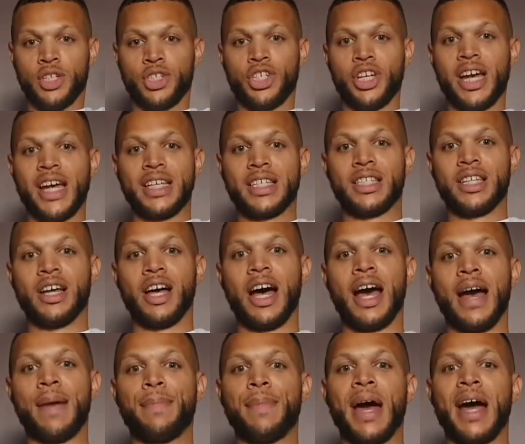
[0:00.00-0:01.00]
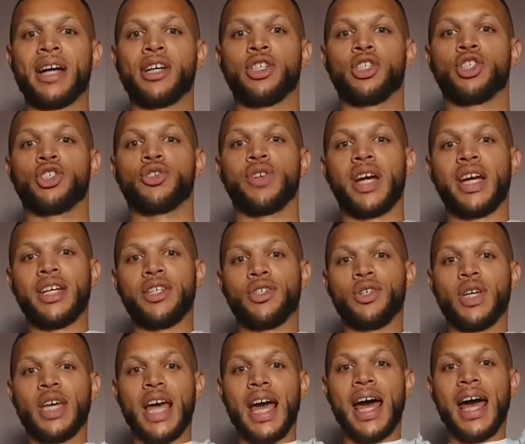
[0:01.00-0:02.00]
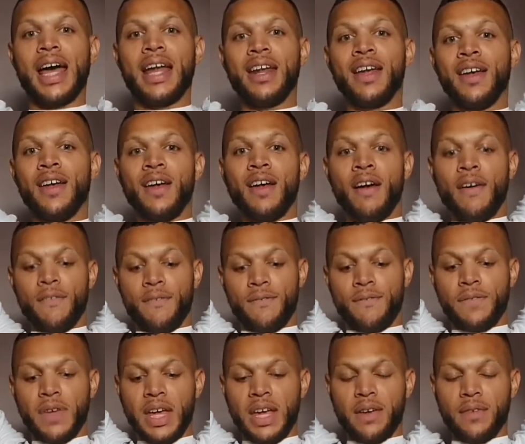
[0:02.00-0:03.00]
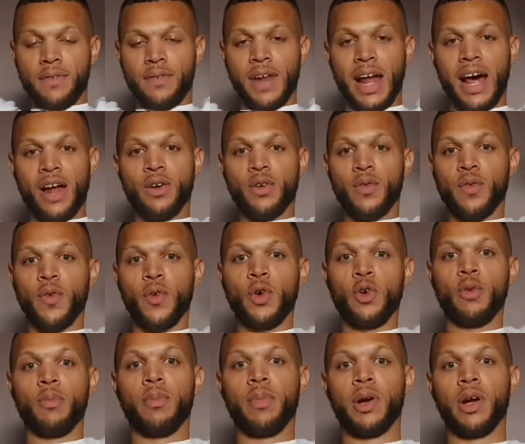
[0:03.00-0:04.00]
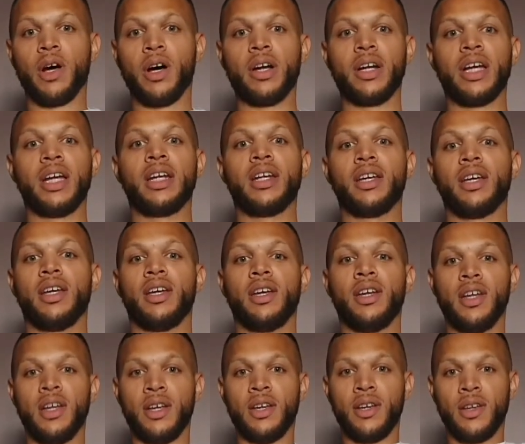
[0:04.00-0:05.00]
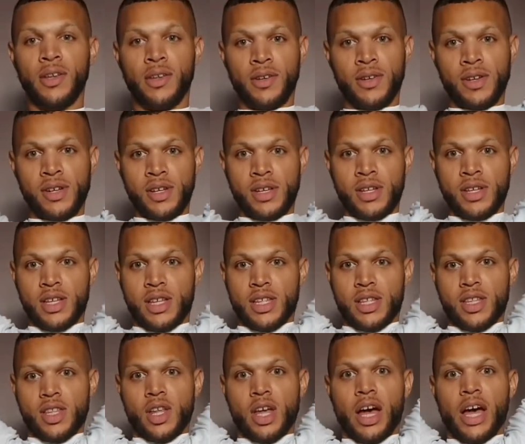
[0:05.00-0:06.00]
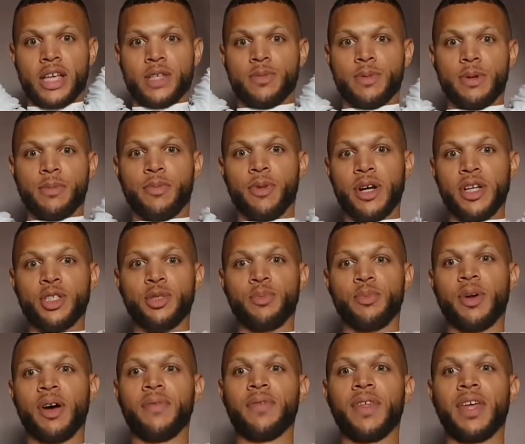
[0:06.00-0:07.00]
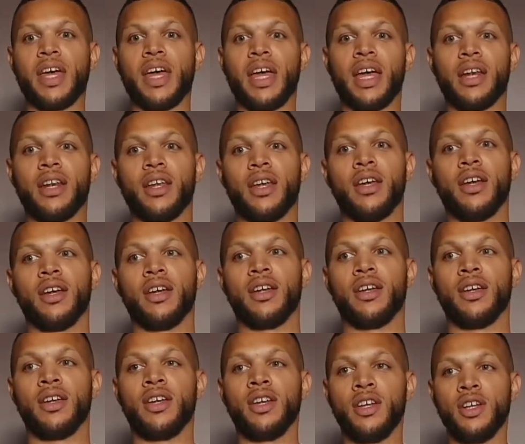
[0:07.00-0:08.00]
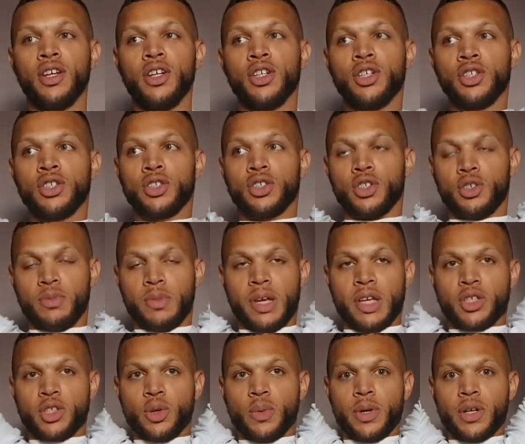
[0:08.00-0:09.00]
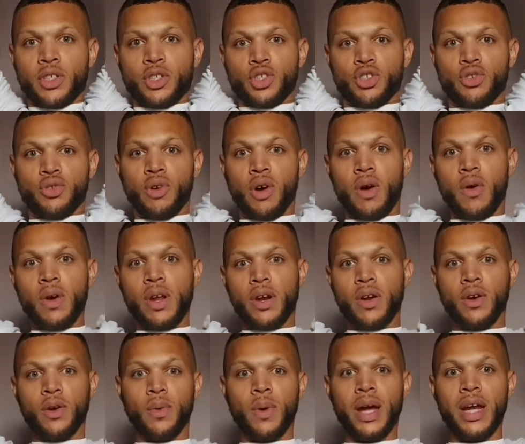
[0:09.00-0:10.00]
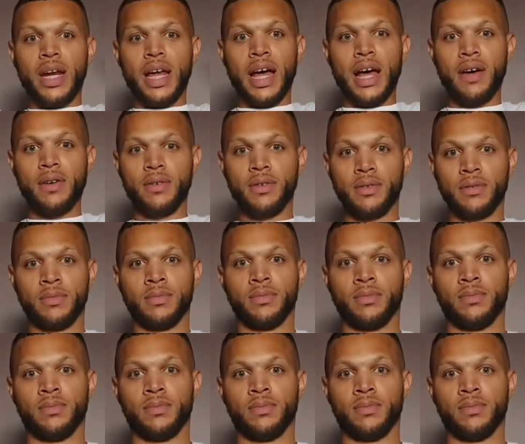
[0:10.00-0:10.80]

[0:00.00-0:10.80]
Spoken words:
Chest high, back as straight as you can, feet flat on the floor and planted. Nice big press above the head. Just make sure we're controlling on the way down.